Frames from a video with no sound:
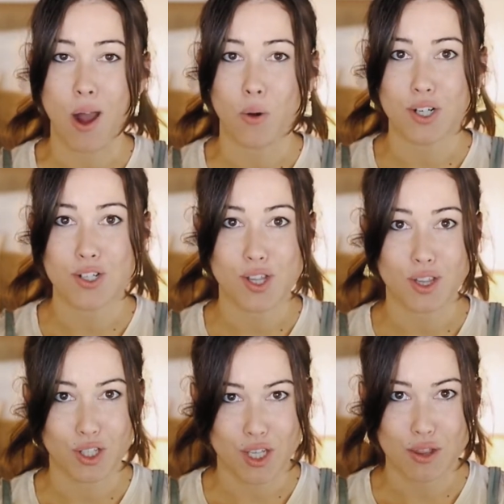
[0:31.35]
hours
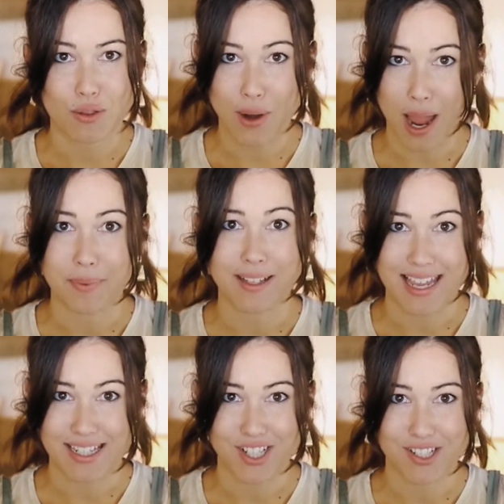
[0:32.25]
looking through
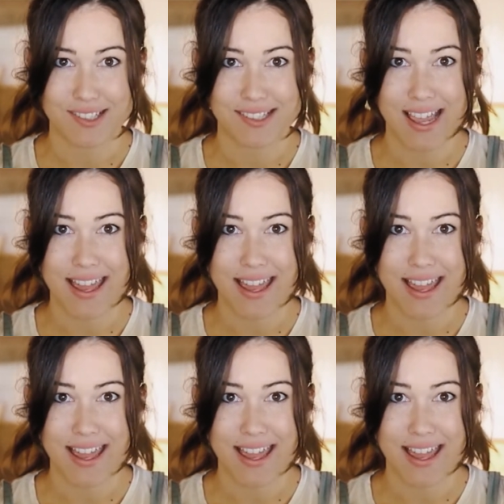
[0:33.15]
applications